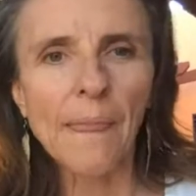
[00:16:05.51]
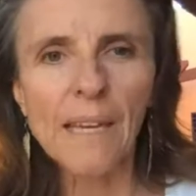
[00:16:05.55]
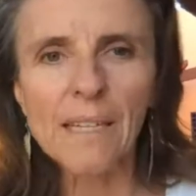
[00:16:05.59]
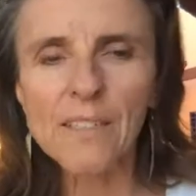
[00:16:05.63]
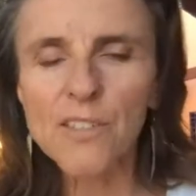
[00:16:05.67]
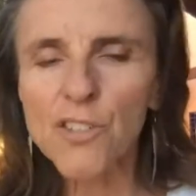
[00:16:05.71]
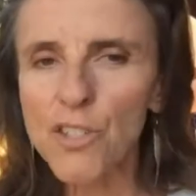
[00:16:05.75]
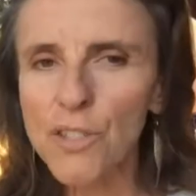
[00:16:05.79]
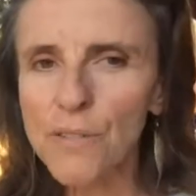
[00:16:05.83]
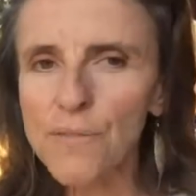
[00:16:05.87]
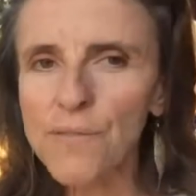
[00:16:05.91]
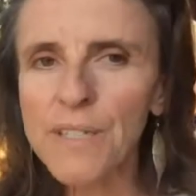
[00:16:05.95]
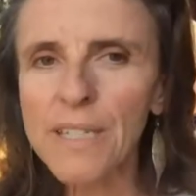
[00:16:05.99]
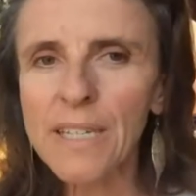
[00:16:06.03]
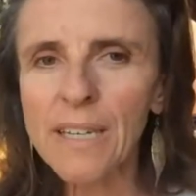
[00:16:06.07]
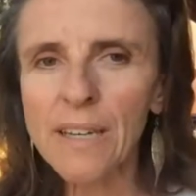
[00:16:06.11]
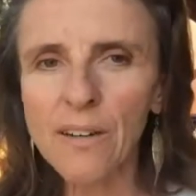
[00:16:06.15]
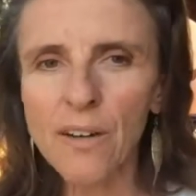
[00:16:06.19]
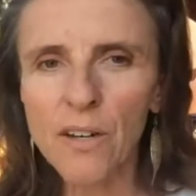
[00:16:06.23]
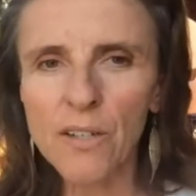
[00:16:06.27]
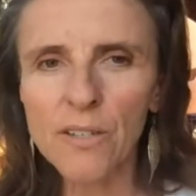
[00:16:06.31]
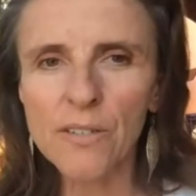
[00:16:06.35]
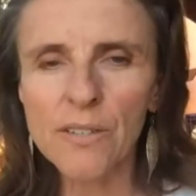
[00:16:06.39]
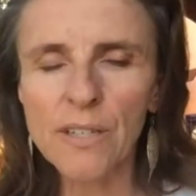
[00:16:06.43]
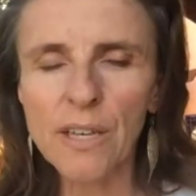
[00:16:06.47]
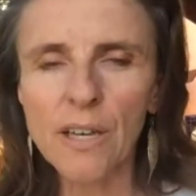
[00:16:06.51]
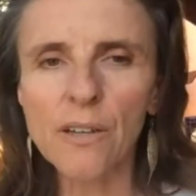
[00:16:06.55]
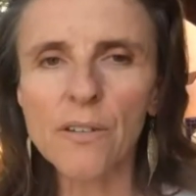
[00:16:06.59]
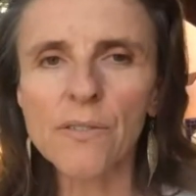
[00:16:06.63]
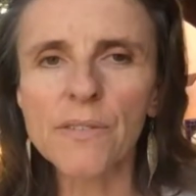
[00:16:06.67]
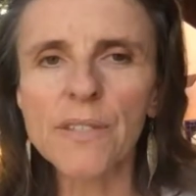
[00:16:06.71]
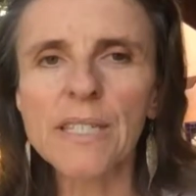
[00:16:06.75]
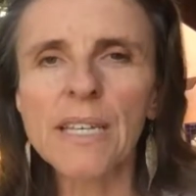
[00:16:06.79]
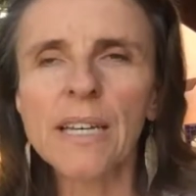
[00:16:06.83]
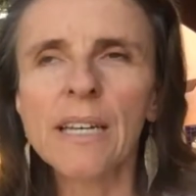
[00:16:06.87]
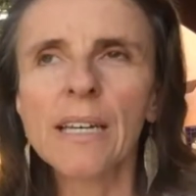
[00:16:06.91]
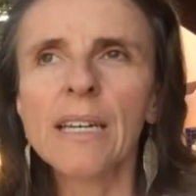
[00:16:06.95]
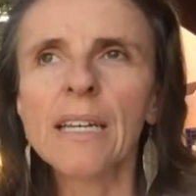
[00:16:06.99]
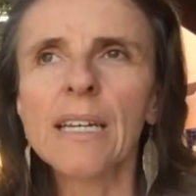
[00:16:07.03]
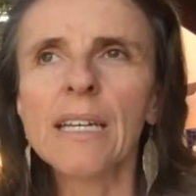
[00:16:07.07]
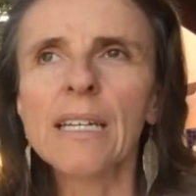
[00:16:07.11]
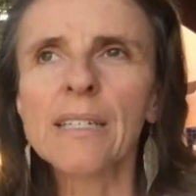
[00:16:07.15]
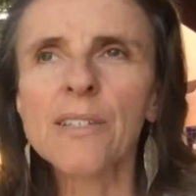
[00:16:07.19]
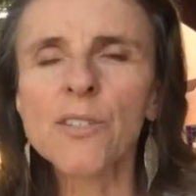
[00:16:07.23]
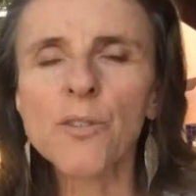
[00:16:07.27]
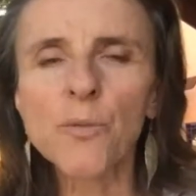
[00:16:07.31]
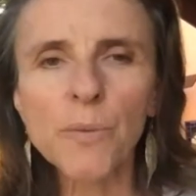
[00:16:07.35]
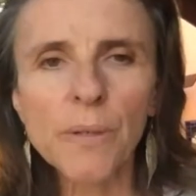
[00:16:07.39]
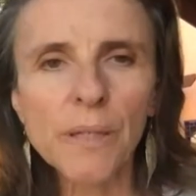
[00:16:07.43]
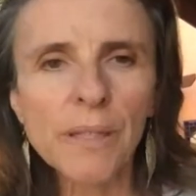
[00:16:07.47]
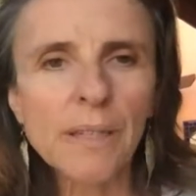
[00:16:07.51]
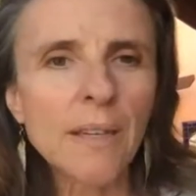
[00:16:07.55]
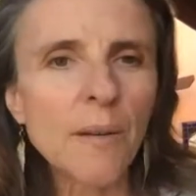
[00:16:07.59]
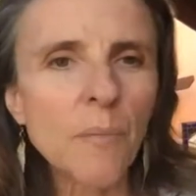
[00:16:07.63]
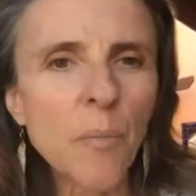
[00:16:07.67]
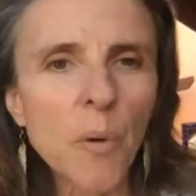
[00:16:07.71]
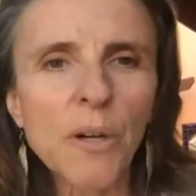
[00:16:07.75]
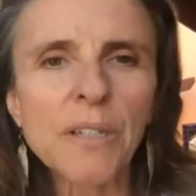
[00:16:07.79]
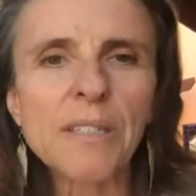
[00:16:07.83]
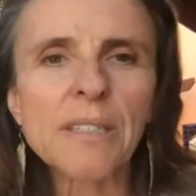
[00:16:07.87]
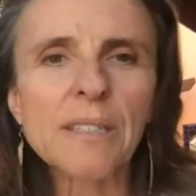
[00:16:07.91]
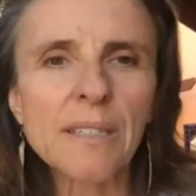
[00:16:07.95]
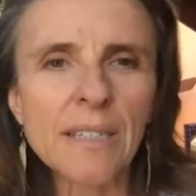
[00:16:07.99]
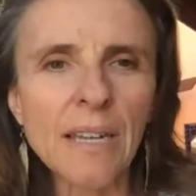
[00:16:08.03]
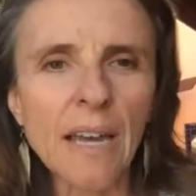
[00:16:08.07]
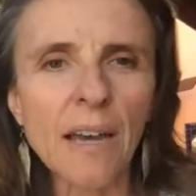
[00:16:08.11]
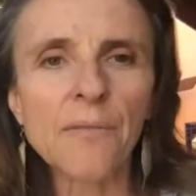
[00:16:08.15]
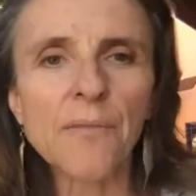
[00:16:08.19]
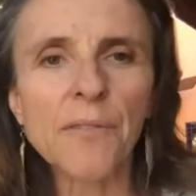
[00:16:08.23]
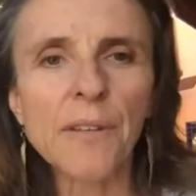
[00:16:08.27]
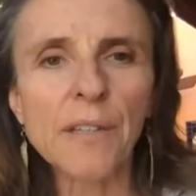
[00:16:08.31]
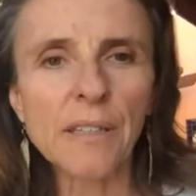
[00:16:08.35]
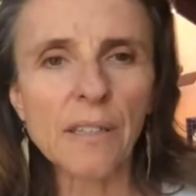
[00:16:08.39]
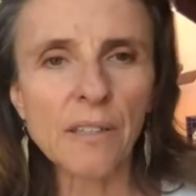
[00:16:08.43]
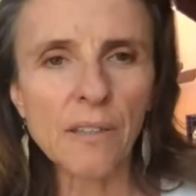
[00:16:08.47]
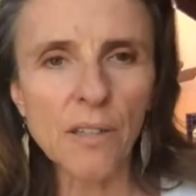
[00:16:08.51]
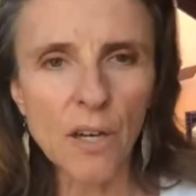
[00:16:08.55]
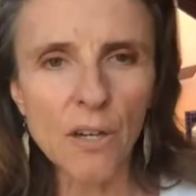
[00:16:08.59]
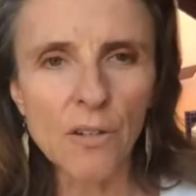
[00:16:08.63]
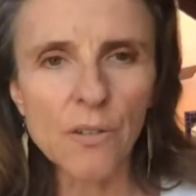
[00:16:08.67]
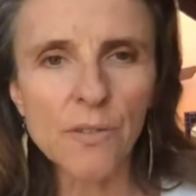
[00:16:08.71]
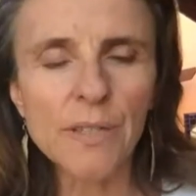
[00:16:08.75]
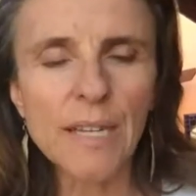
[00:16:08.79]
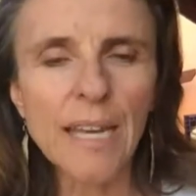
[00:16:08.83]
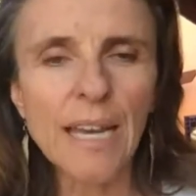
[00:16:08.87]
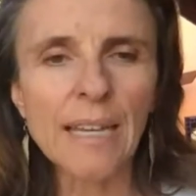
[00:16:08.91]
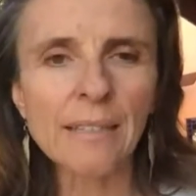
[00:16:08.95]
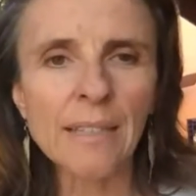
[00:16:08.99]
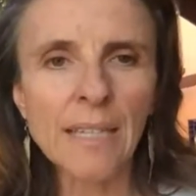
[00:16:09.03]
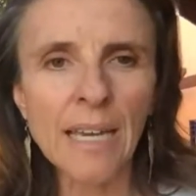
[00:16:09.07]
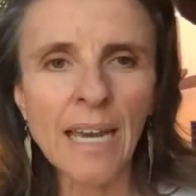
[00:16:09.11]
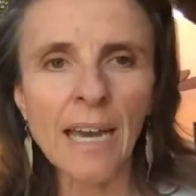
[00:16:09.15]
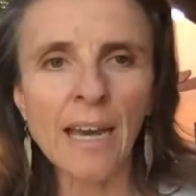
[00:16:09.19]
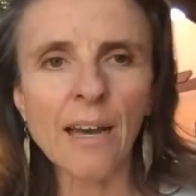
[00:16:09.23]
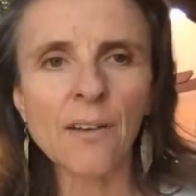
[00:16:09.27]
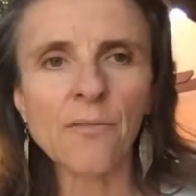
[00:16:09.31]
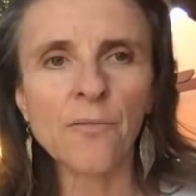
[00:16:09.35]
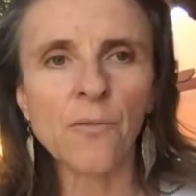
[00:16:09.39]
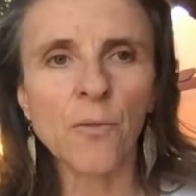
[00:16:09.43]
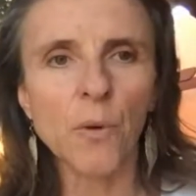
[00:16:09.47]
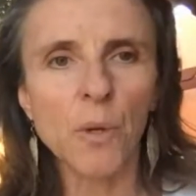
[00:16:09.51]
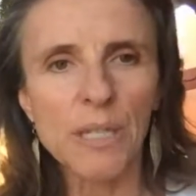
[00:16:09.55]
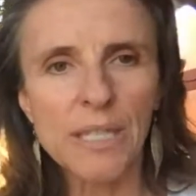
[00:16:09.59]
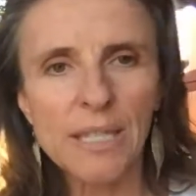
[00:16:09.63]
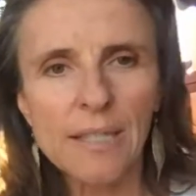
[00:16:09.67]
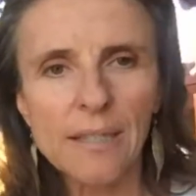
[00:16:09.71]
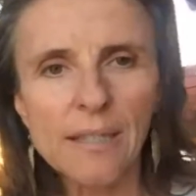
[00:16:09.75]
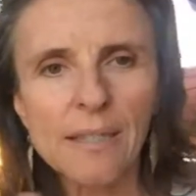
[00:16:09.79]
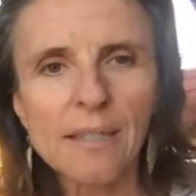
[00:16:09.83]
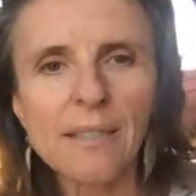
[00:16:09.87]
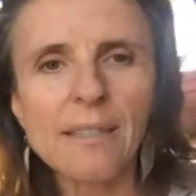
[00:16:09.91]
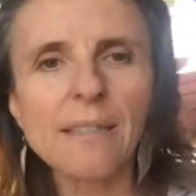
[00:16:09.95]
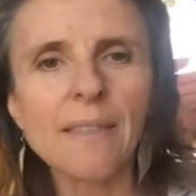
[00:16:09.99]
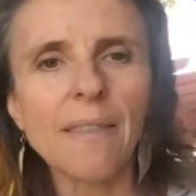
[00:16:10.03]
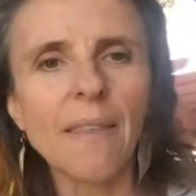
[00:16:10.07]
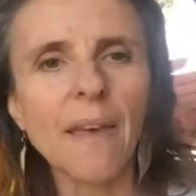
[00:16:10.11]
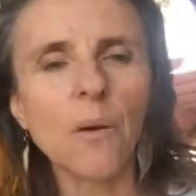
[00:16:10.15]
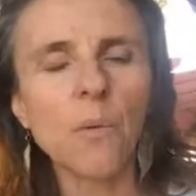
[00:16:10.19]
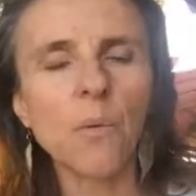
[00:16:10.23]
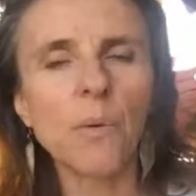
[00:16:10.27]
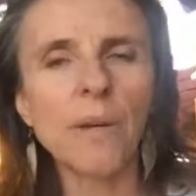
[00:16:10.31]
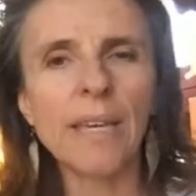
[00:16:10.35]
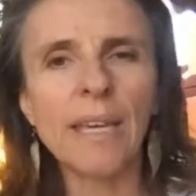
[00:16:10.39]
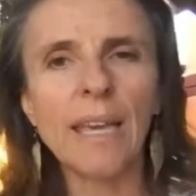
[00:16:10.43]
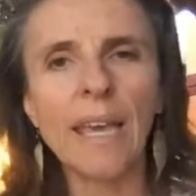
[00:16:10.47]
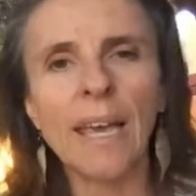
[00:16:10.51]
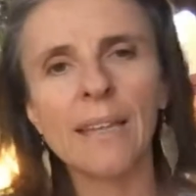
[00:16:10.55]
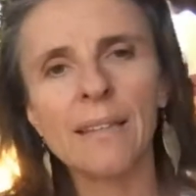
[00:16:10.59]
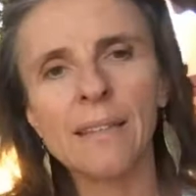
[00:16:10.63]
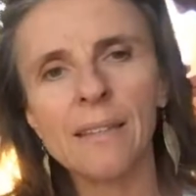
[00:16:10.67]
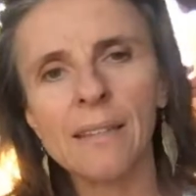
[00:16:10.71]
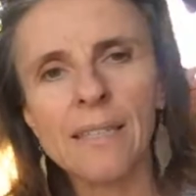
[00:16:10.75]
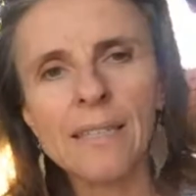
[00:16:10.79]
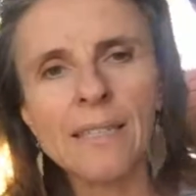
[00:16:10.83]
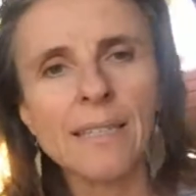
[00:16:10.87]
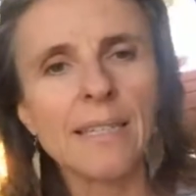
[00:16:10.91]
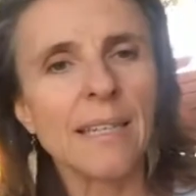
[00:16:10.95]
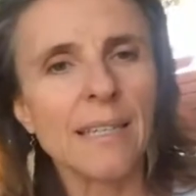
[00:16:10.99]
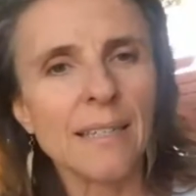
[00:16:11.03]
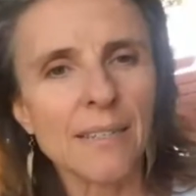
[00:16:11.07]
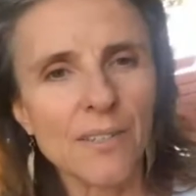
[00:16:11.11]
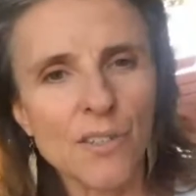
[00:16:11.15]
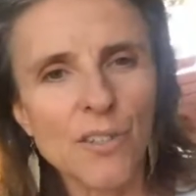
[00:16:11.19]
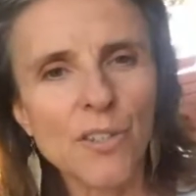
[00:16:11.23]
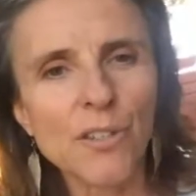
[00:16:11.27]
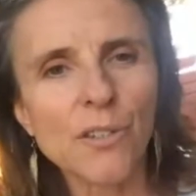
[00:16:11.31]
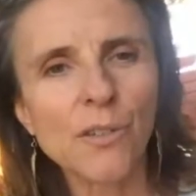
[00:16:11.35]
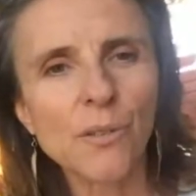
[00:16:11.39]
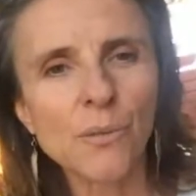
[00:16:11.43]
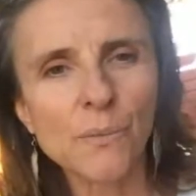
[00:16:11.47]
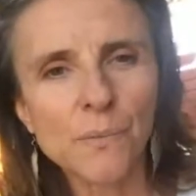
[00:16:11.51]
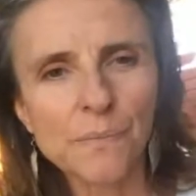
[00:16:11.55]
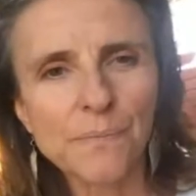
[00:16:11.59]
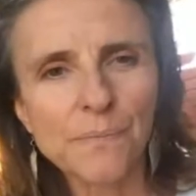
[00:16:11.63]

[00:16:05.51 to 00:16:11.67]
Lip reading: shifting in ourselves, it's really important to not feel alone and to have voices that we can lean into,